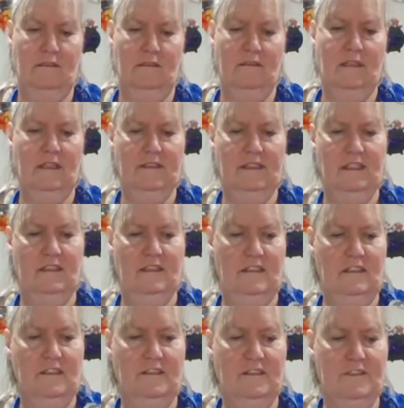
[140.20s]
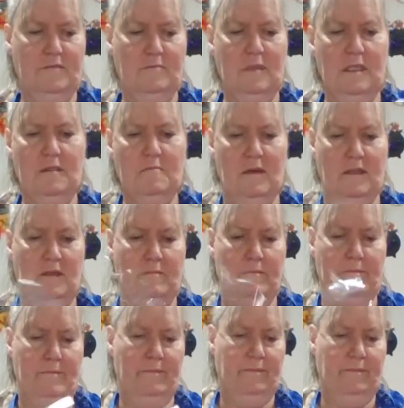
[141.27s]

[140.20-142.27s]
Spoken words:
Not that it needs to be, but